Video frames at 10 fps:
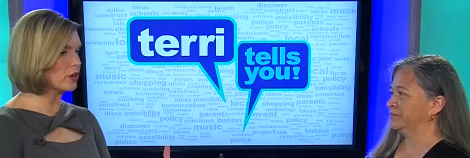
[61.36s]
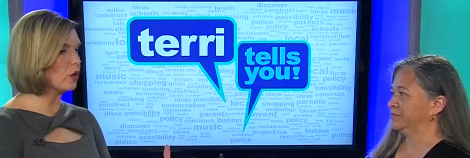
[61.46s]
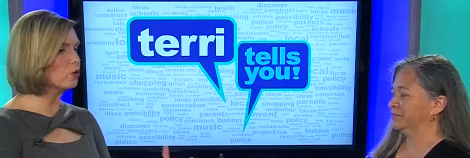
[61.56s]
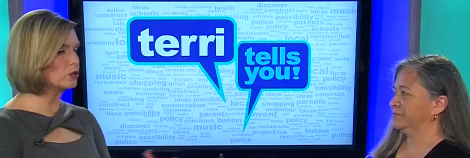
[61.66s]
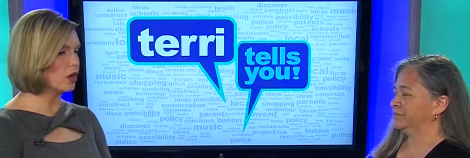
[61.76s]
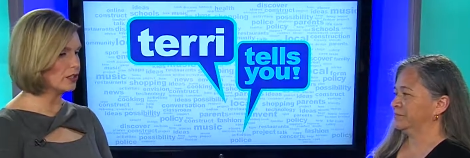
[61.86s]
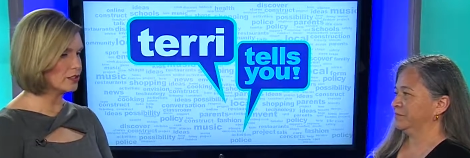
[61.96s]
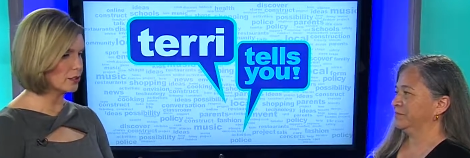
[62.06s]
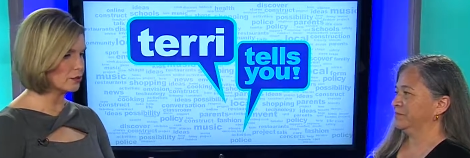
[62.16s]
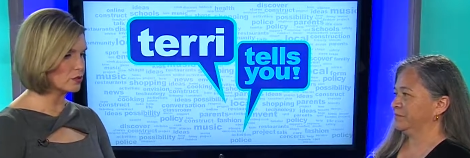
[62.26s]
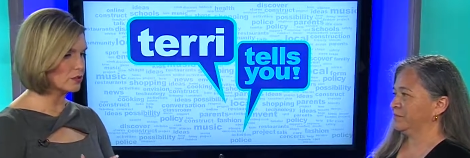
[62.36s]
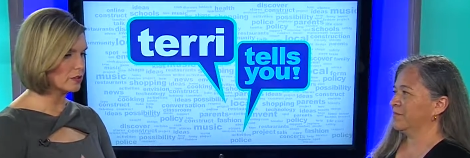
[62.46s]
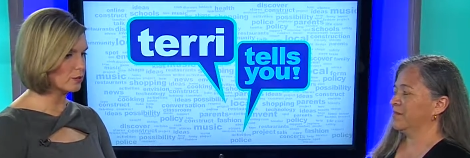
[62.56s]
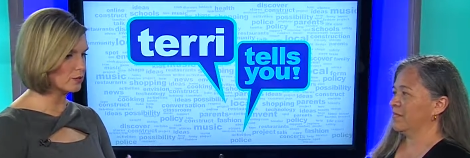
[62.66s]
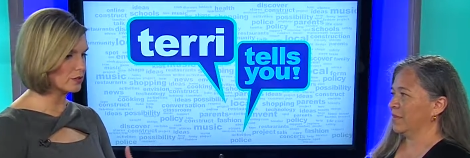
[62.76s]
Speaker 1: hold on to those
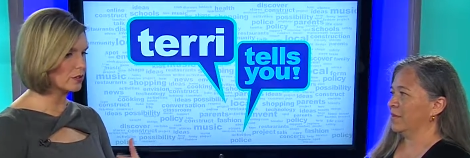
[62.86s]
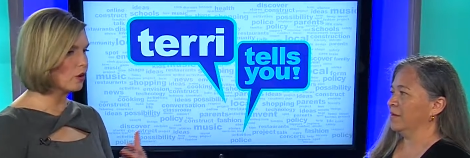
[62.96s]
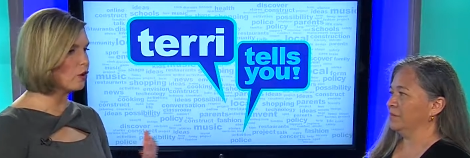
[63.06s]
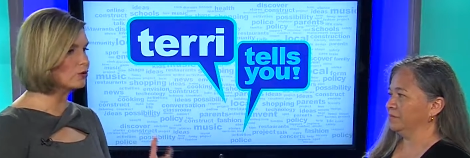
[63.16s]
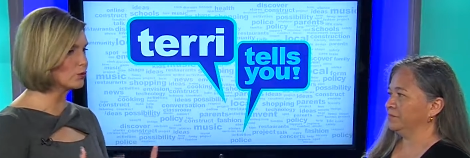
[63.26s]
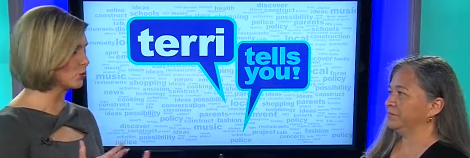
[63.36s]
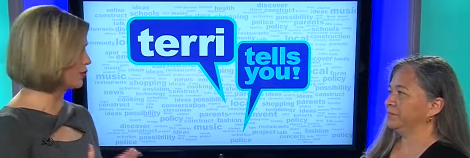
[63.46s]
those cultural